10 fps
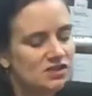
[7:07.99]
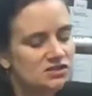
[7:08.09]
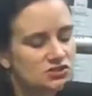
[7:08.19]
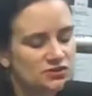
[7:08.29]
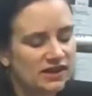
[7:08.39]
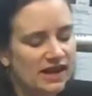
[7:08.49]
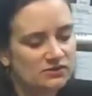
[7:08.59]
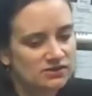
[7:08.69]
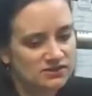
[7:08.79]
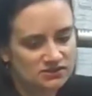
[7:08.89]
So then how
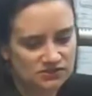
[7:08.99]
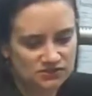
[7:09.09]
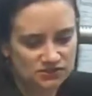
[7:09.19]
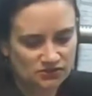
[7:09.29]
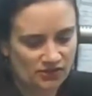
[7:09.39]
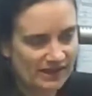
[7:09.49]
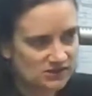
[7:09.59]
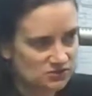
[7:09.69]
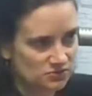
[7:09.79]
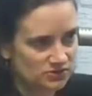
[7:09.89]
do your
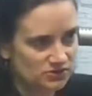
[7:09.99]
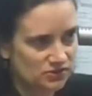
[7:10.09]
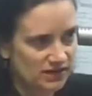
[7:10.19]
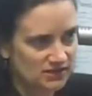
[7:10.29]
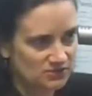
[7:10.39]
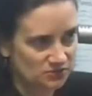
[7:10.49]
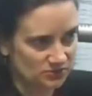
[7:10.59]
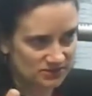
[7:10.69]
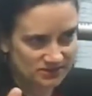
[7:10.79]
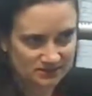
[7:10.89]
light source and your heat
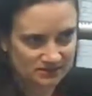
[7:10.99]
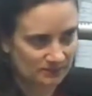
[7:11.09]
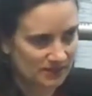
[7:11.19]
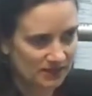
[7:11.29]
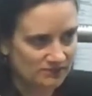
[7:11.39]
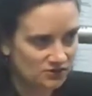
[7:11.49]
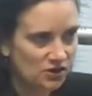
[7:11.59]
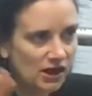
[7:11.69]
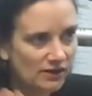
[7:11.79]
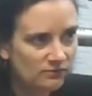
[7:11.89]
source, if you
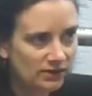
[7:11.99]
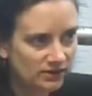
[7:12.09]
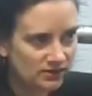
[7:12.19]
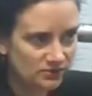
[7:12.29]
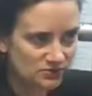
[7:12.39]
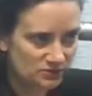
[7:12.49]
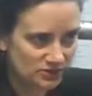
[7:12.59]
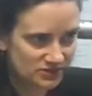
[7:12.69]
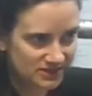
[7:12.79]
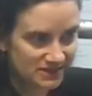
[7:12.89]
don't have windows,
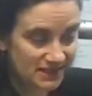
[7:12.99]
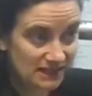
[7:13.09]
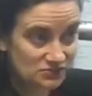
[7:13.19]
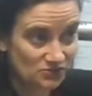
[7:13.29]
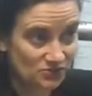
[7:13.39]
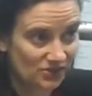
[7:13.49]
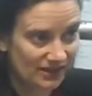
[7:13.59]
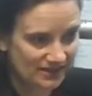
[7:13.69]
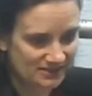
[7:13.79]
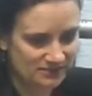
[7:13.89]
where's this natural
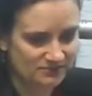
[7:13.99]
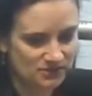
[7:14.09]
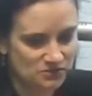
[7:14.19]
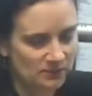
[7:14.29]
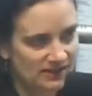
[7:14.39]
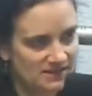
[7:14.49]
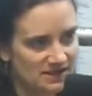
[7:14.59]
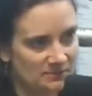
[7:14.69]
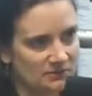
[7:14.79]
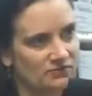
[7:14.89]
light to feed your plants
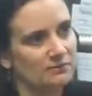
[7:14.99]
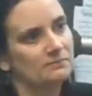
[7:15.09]
coming from?